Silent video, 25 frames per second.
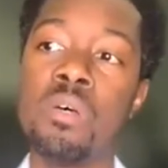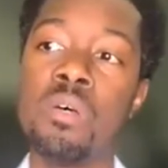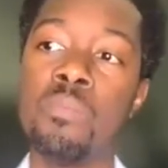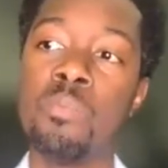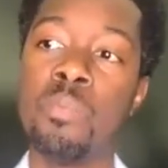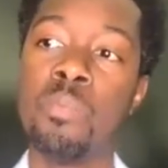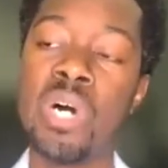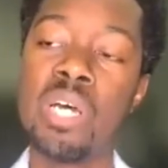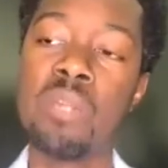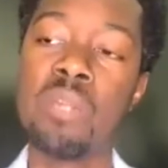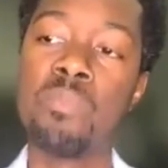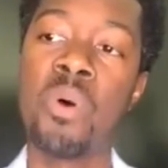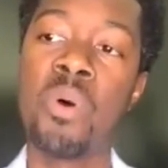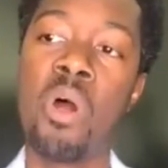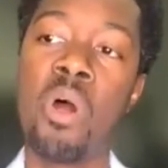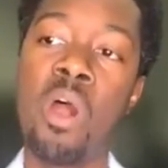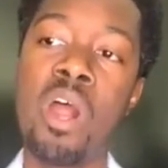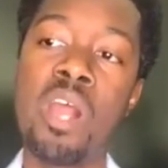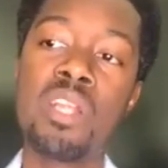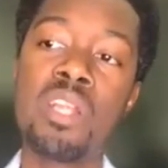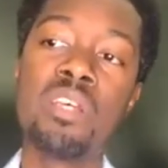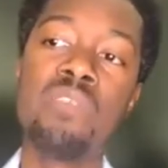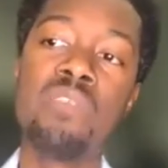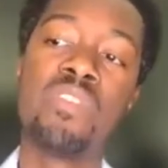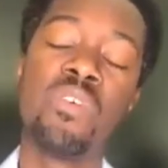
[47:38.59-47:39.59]
But part
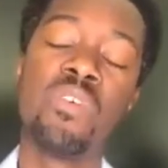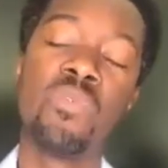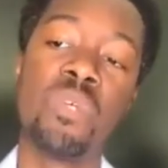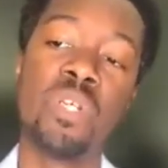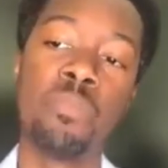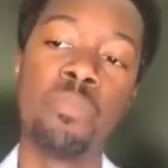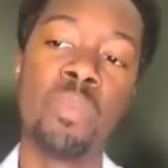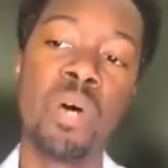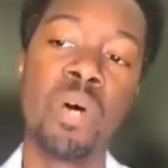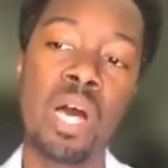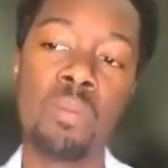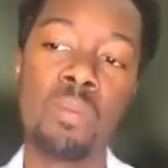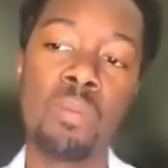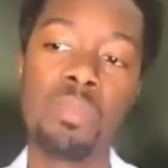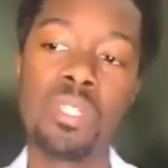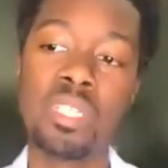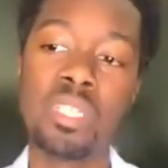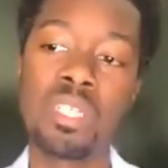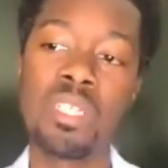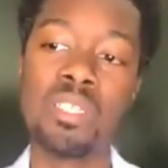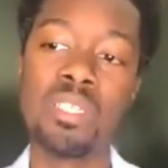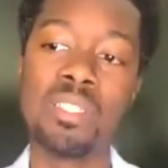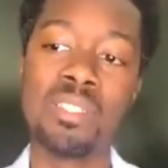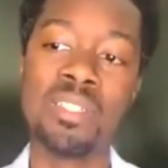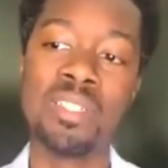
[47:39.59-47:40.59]
of the
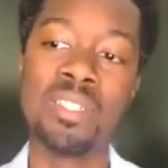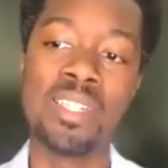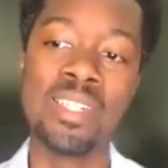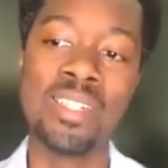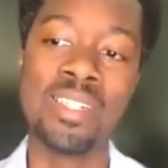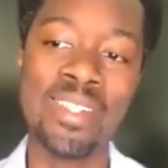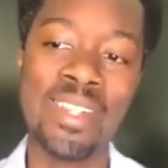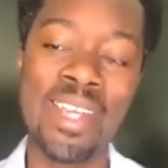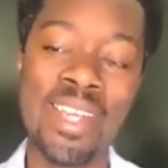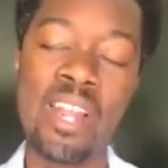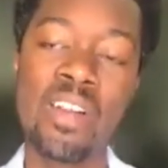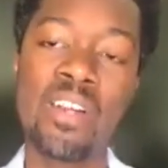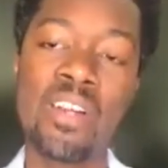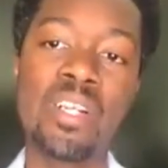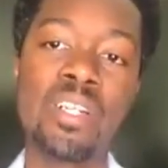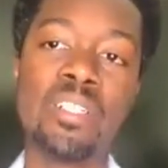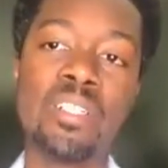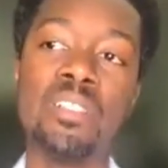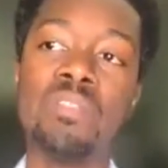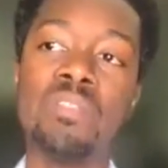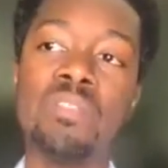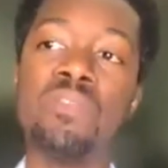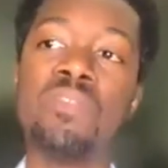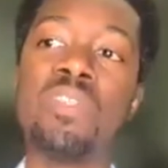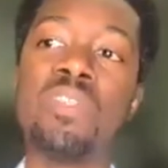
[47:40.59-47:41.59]
Republican
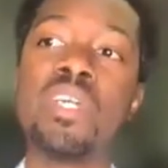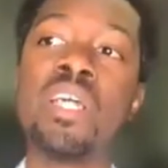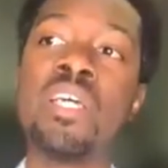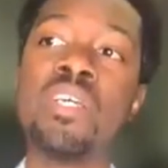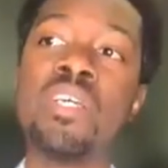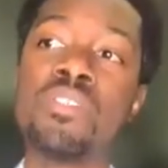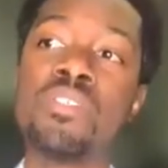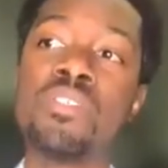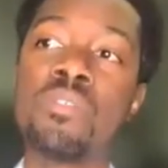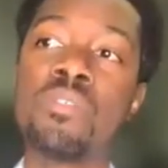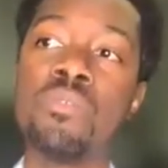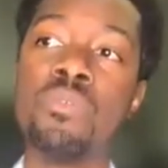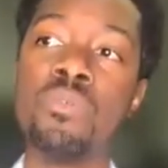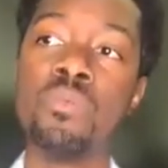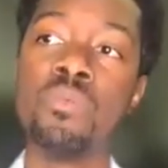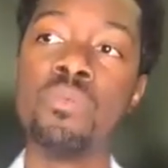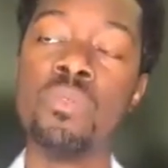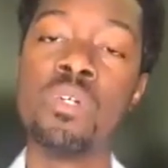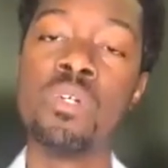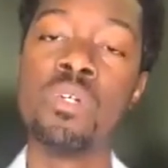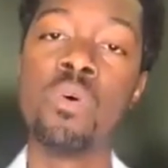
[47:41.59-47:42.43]
narrative is to